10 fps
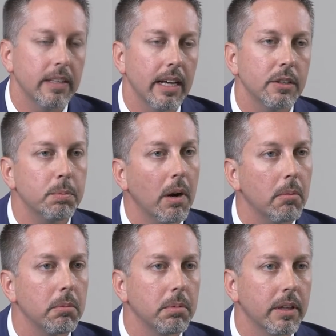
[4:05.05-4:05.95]
That is
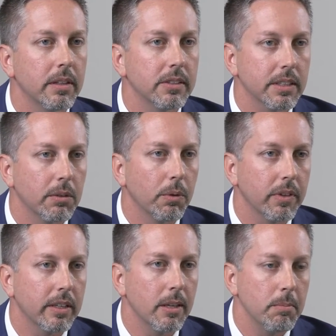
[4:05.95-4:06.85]
probably the single
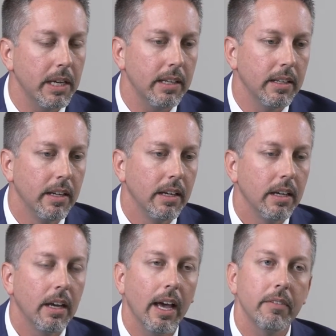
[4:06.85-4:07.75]
thing that made
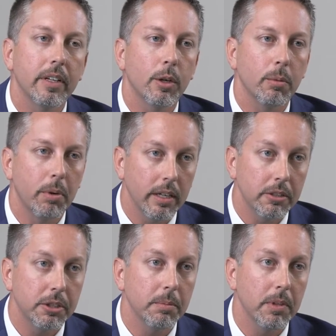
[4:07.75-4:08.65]
having an
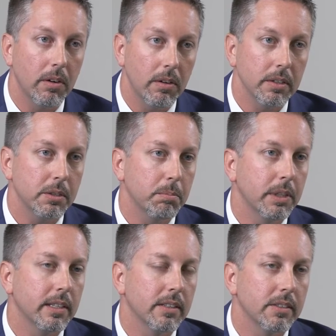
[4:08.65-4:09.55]
apprenticeship the hardest,
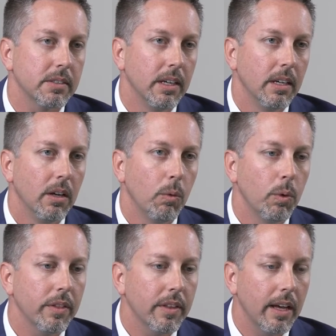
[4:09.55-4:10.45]
because
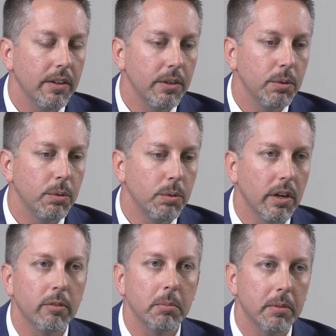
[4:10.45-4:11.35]
with that new
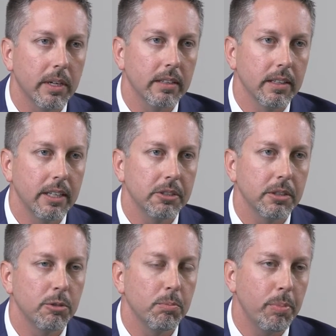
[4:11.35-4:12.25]
government
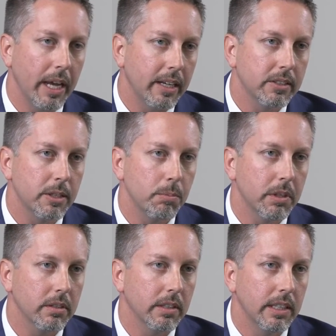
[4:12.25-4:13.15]
regulation, banks
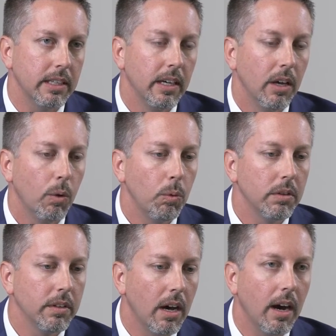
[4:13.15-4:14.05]
typically
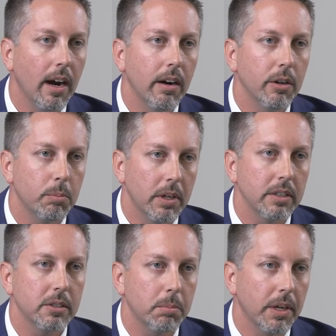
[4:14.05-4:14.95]
will not hire an
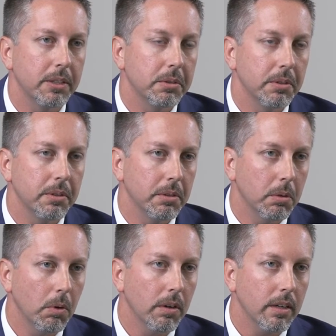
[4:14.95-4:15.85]
apprentice appraiser to do their
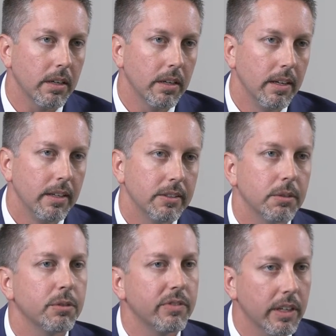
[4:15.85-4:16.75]
work. So
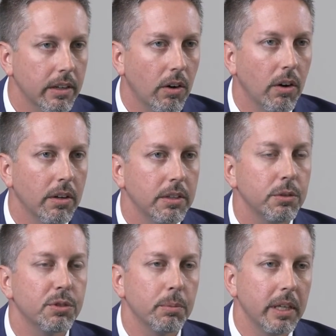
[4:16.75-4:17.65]
it's very hard. It
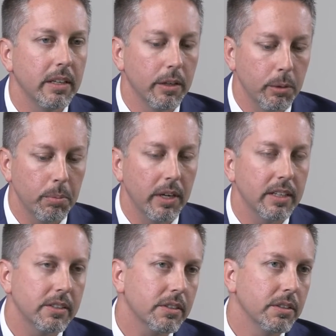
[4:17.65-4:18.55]
used to be that an
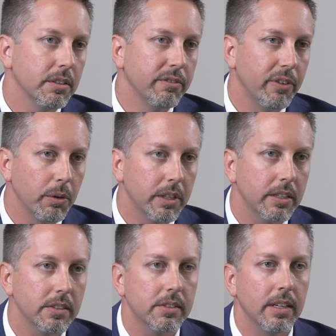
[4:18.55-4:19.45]
apprentice could
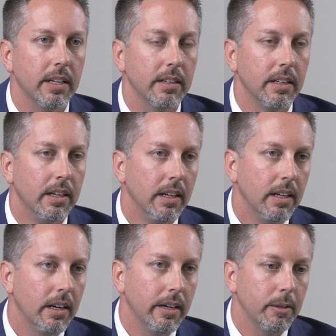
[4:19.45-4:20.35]
focus and
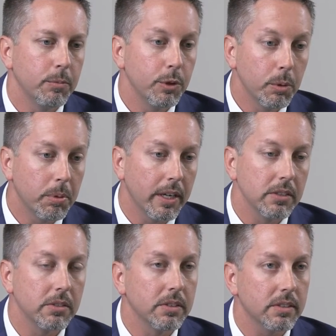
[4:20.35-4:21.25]
do
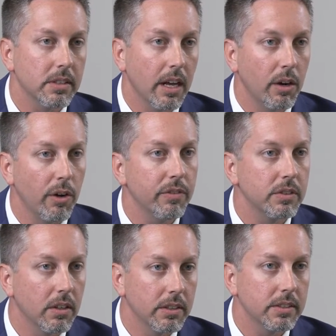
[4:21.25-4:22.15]
appraisals and sign off as
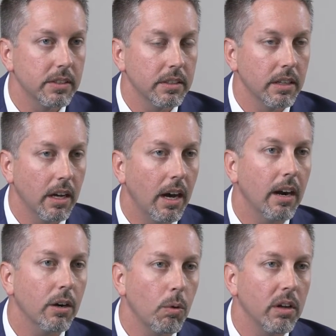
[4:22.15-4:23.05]
long as a
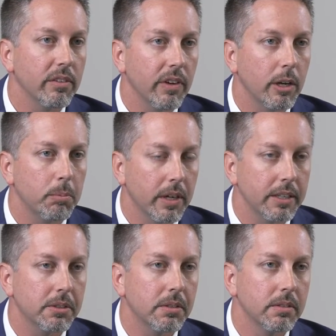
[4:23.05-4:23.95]
higher qualified
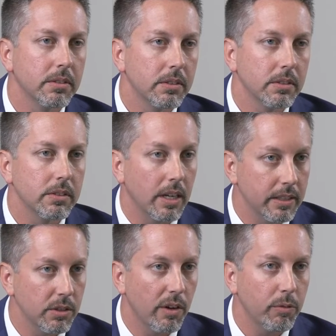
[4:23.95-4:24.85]
appraiser
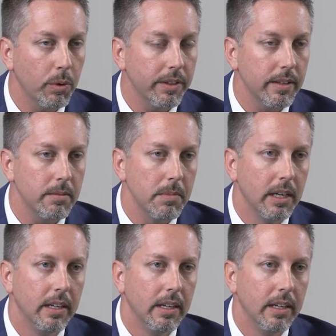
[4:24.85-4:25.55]
signs off with them.